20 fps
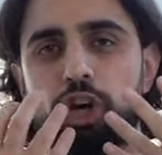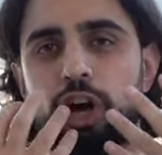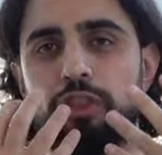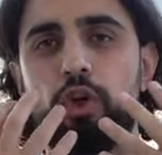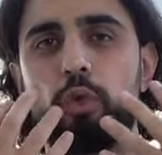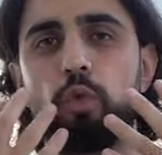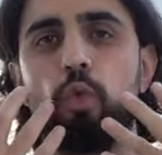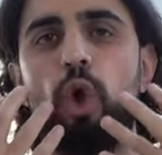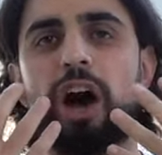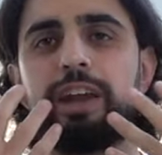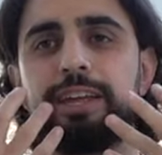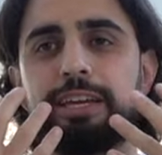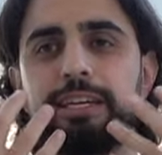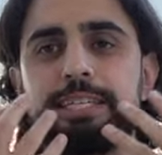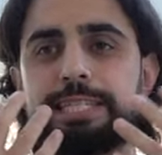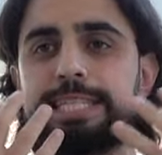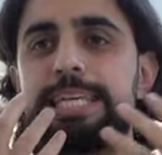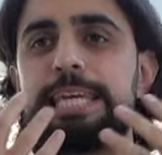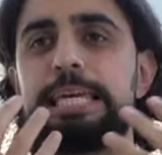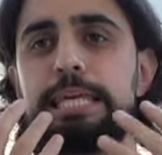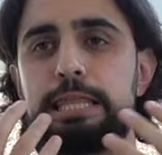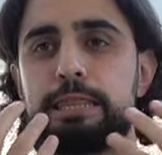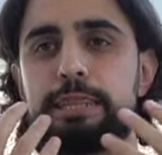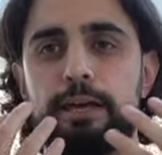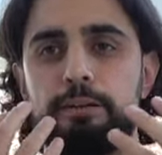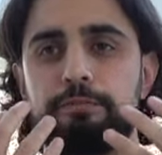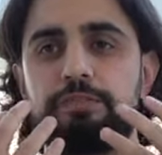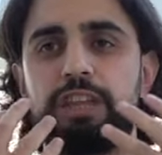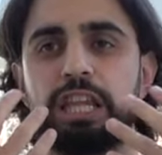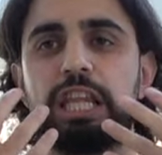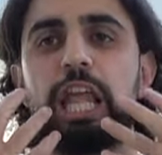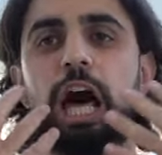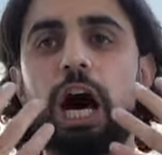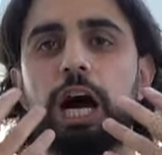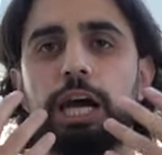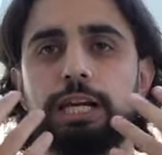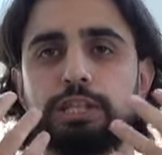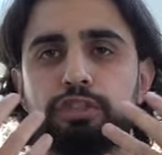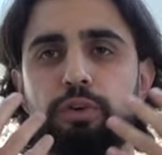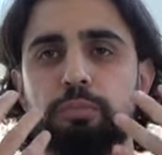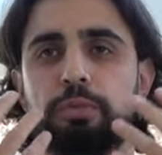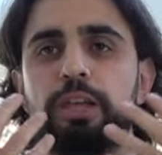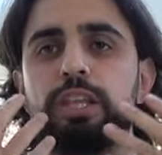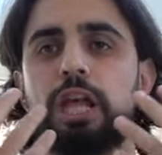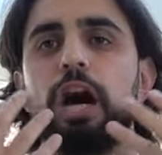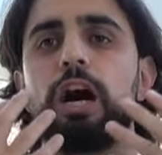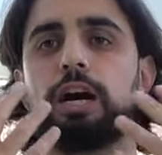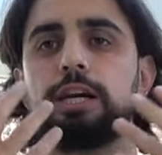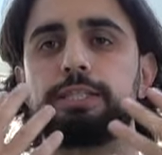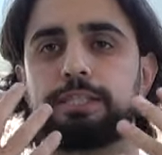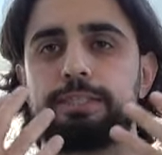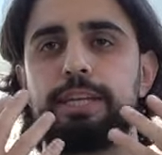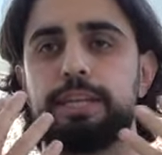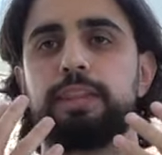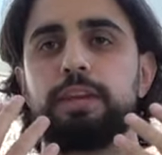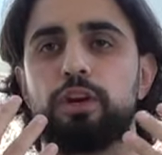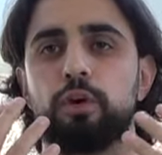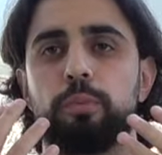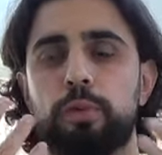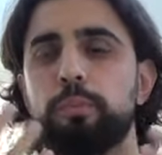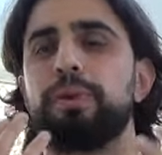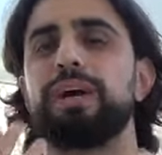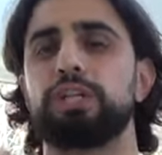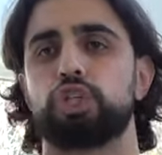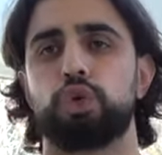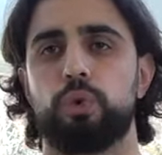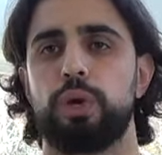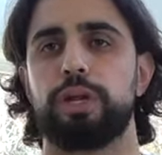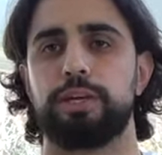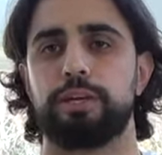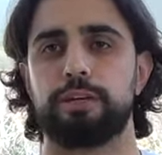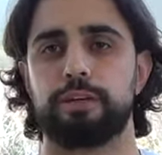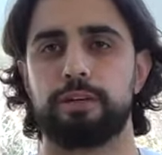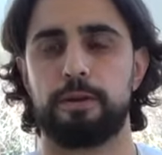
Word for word: on the rotting teeth of the lies from the lies that they are perpetuating